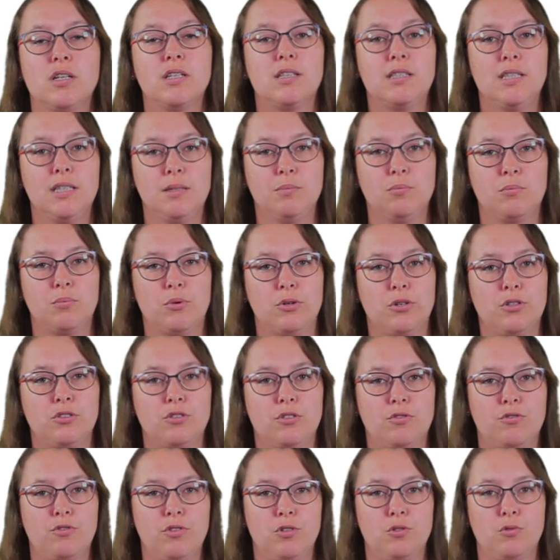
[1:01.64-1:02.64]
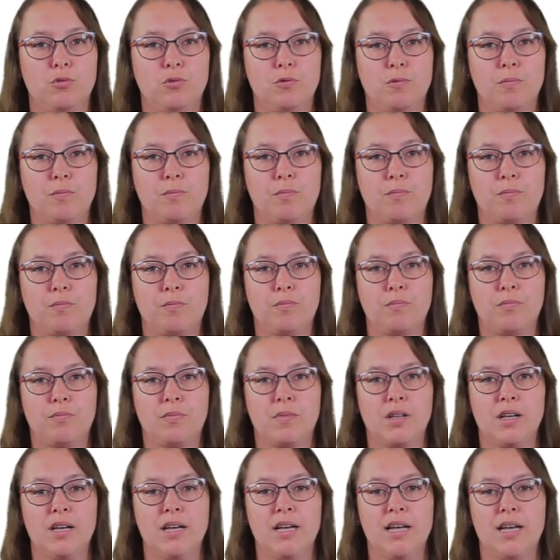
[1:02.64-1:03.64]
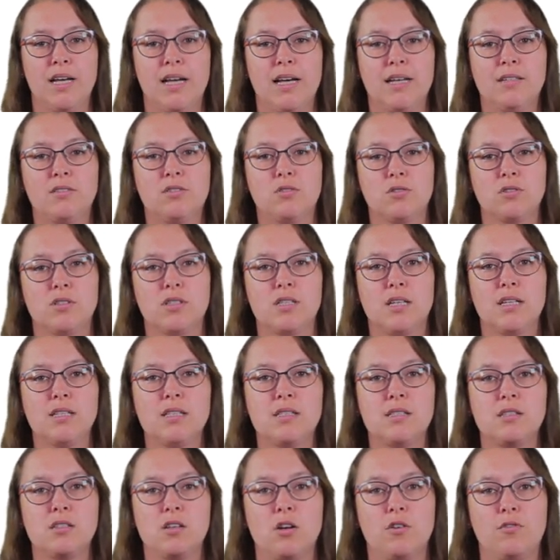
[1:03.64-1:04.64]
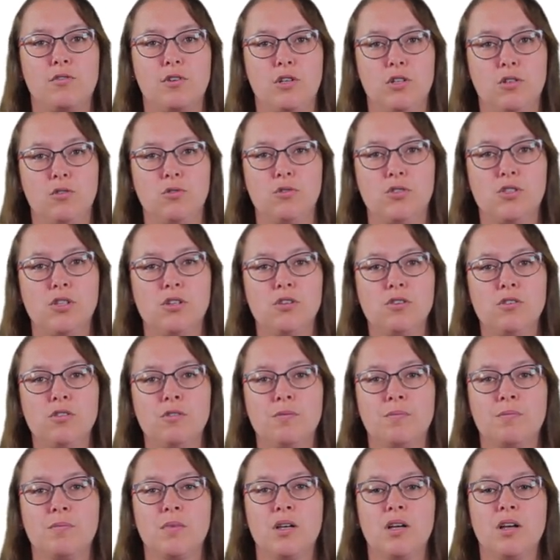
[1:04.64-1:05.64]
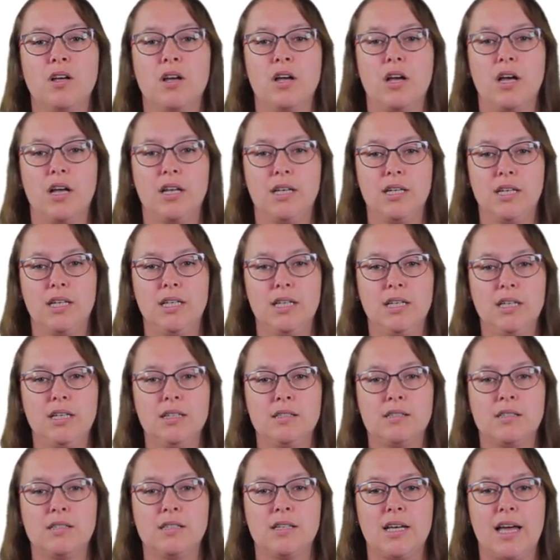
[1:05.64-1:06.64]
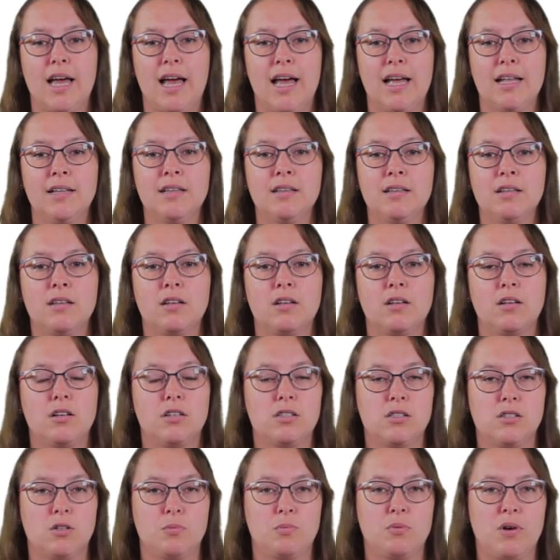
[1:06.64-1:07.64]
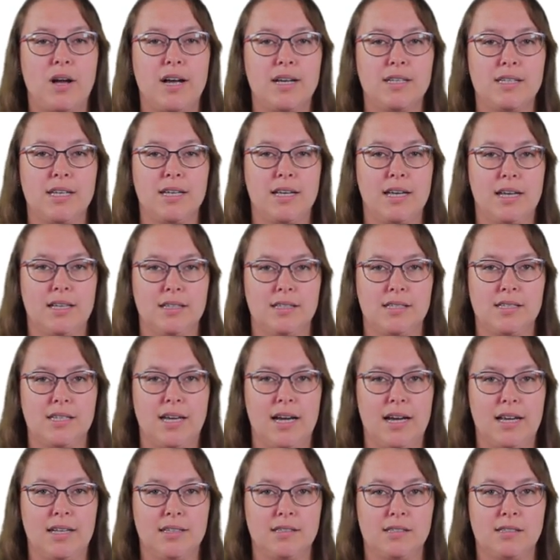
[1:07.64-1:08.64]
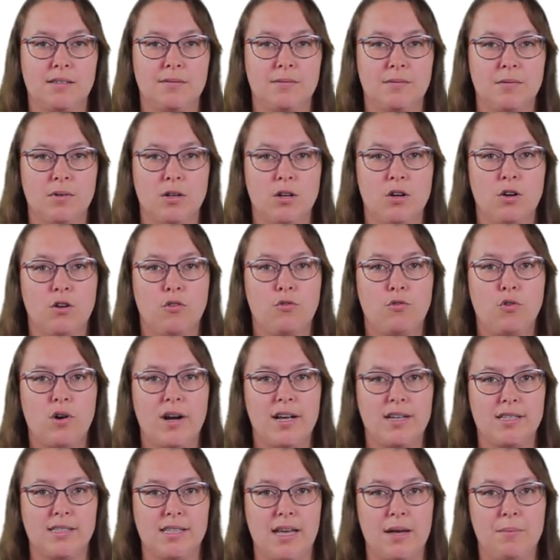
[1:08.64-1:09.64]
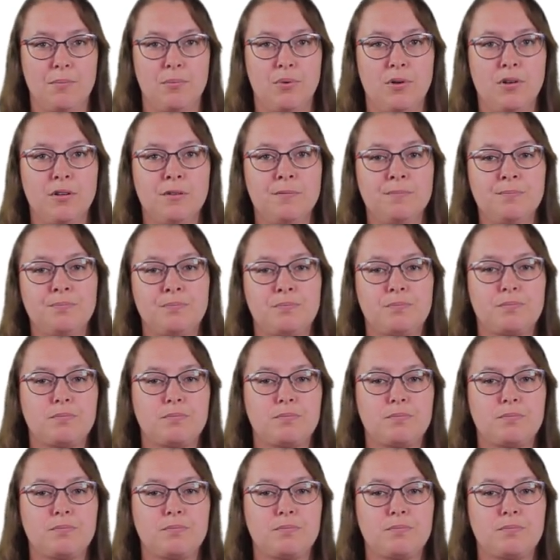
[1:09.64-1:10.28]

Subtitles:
a team point of view. It consists of a user, a need, and a surprising insight. For example,